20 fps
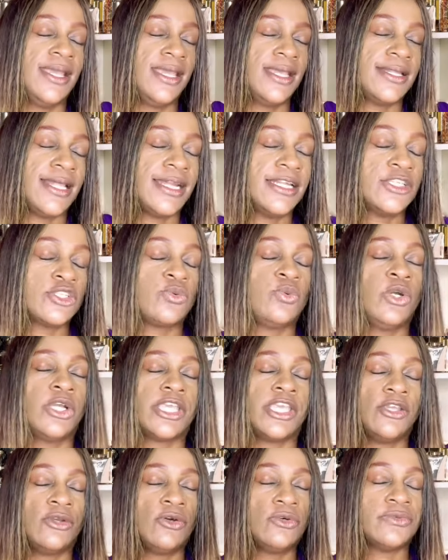that is
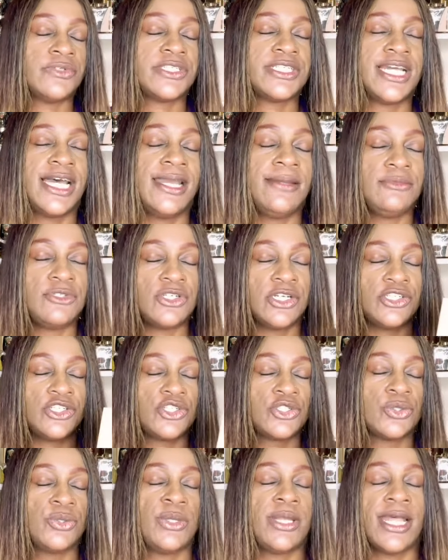working overtime to
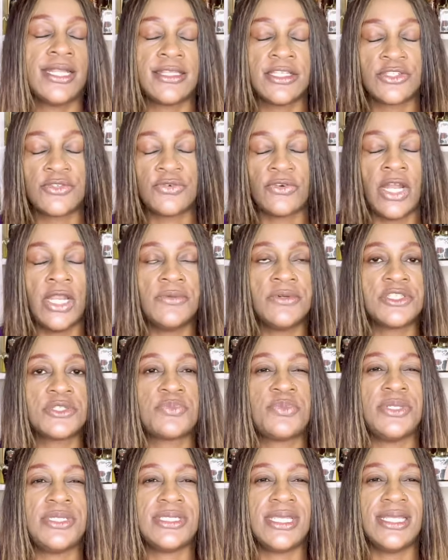ensure that this fragrance
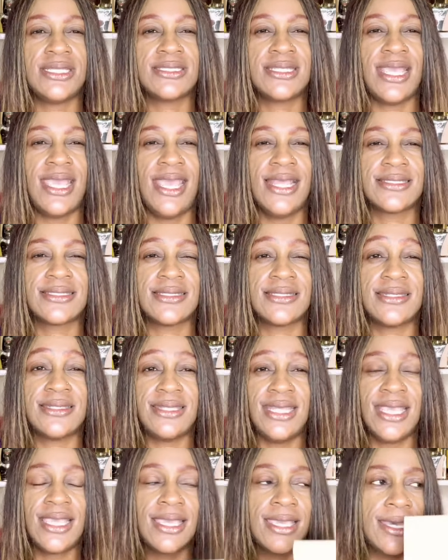presents as
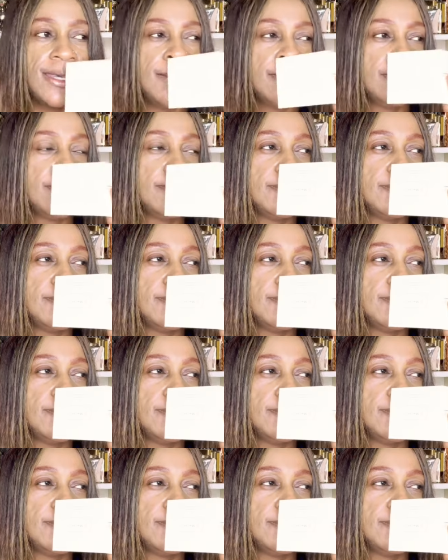thick,